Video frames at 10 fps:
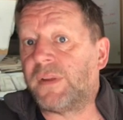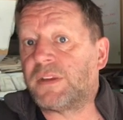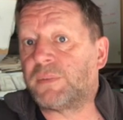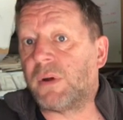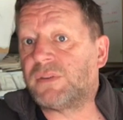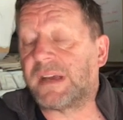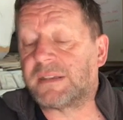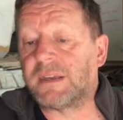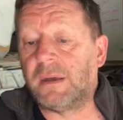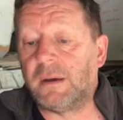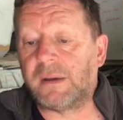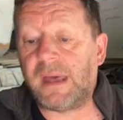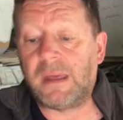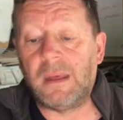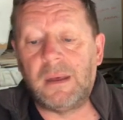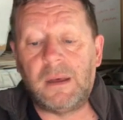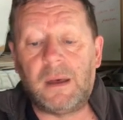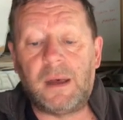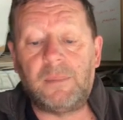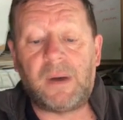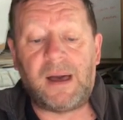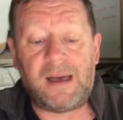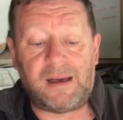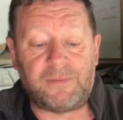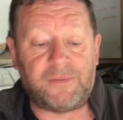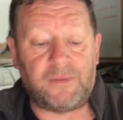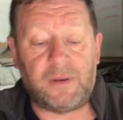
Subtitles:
projects. Okay, I have.